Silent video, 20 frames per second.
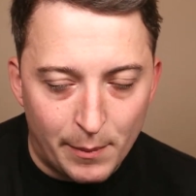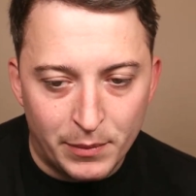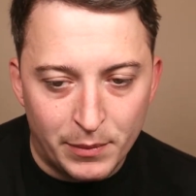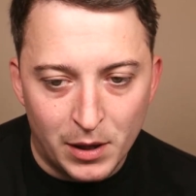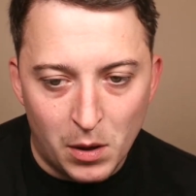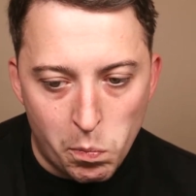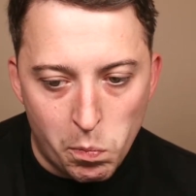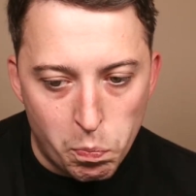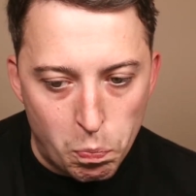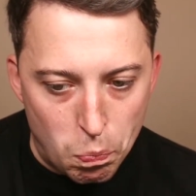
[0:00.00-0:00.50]
But
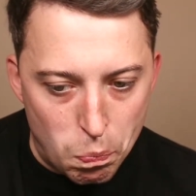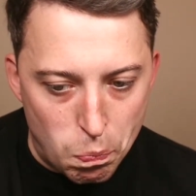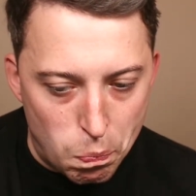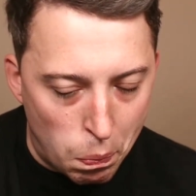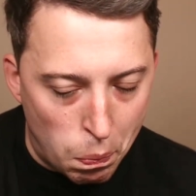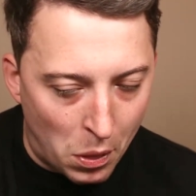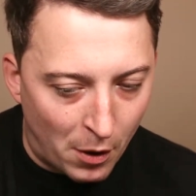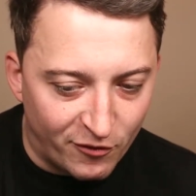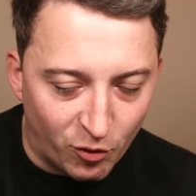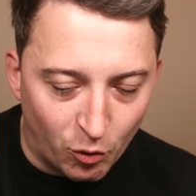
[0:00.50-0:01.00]

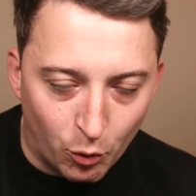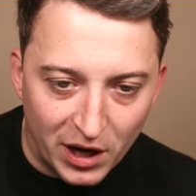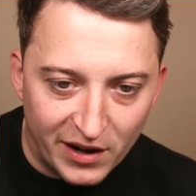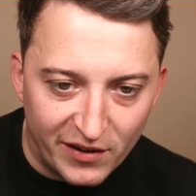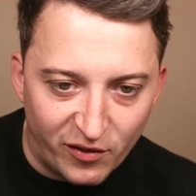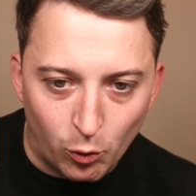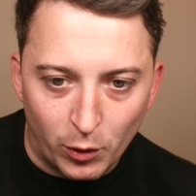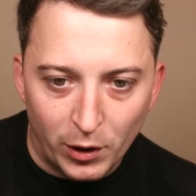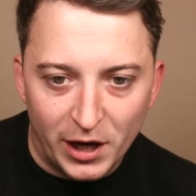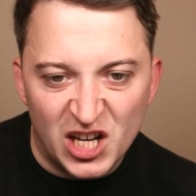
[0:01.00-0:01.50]
for
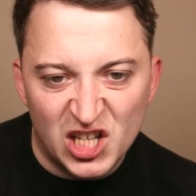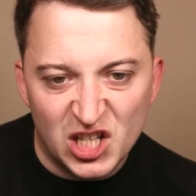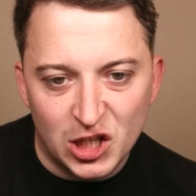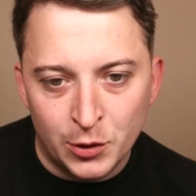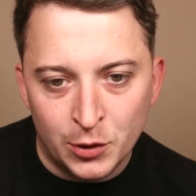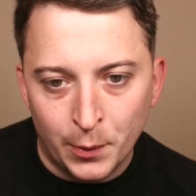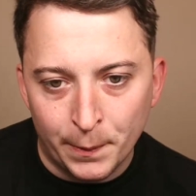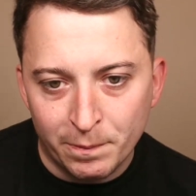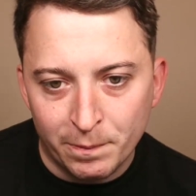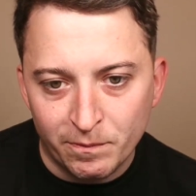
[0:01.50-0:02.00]
whatever
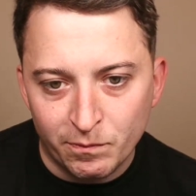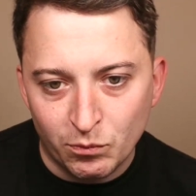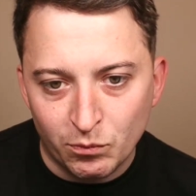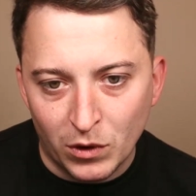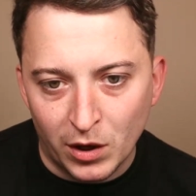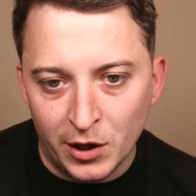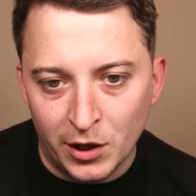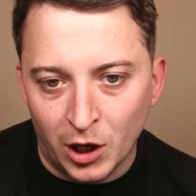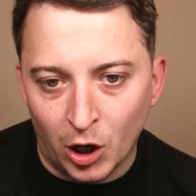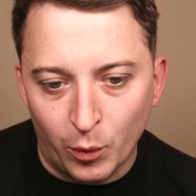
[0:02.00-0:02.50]
reason,
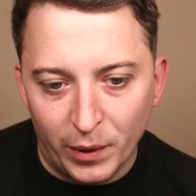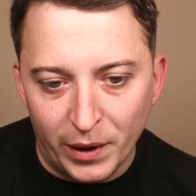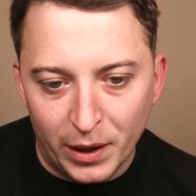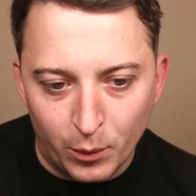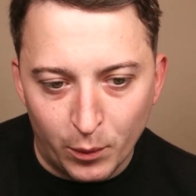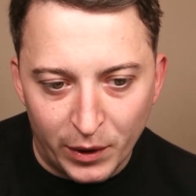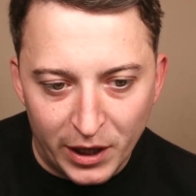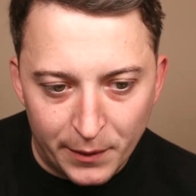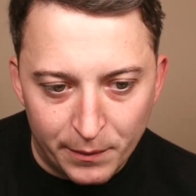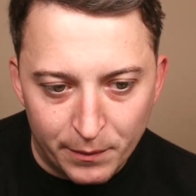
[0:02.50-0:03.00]
you know,
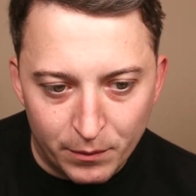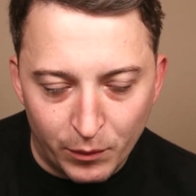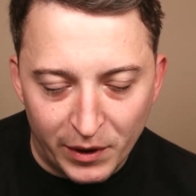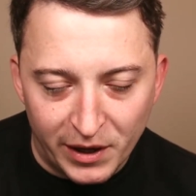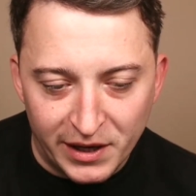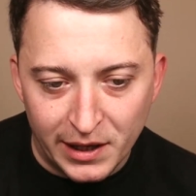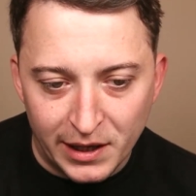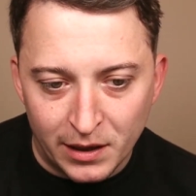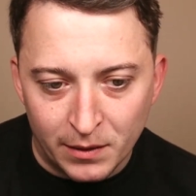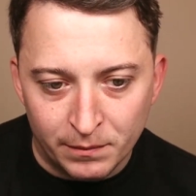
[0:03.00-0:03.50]
we
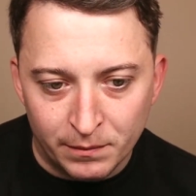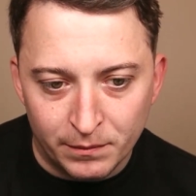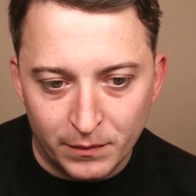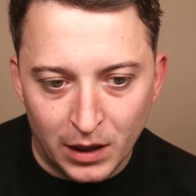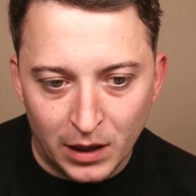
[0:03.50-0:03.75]
didn't.